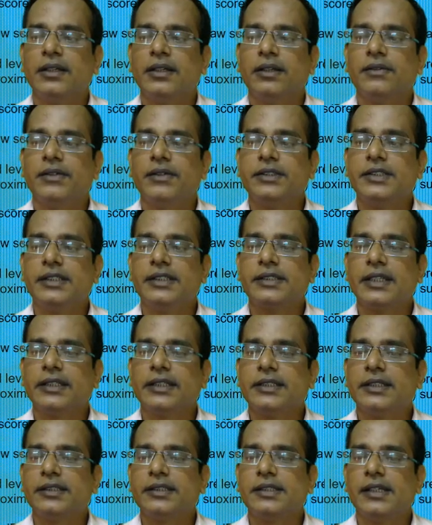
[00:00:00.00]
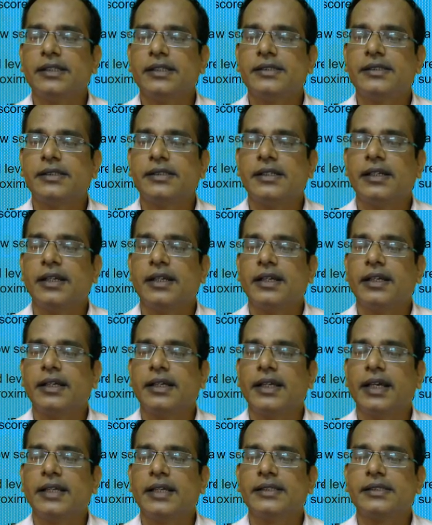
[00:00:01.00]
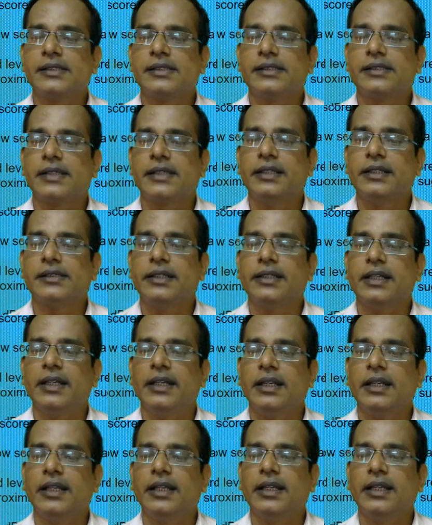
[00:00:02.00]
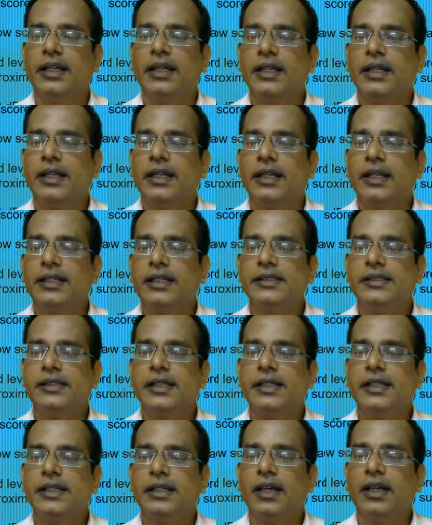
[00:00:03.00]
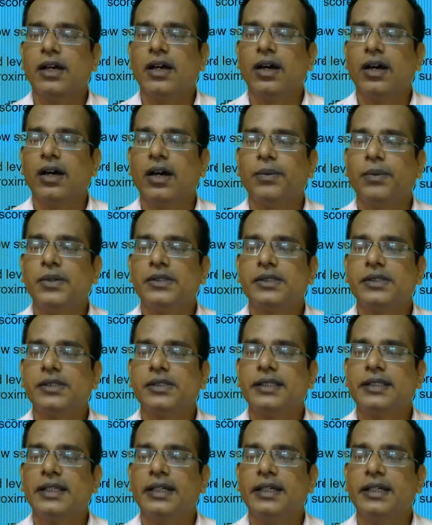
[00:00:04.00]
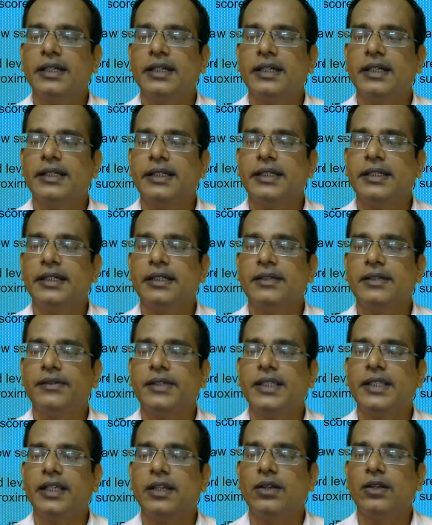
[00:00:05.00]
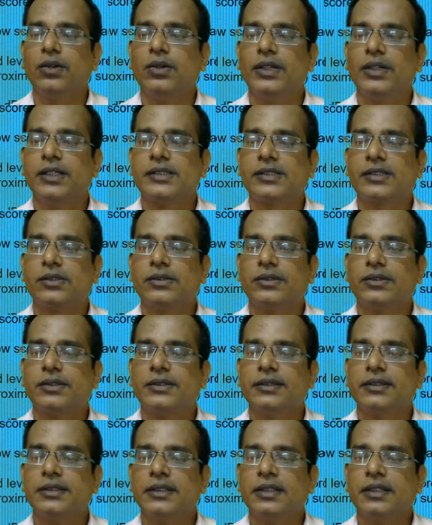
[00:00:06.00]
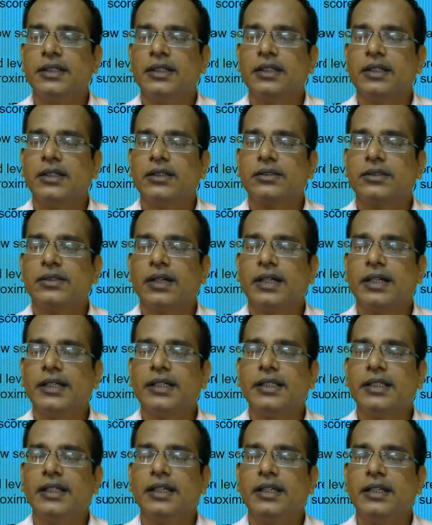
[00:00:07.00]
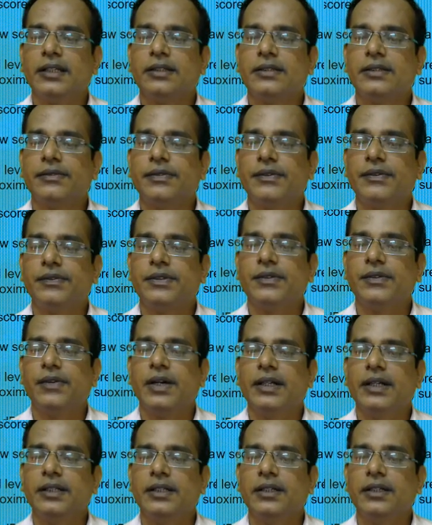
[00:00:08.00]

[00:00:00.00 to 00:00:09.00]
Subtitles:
which suggests as central lesion opposite the ear with the lowest score. So another fifth one,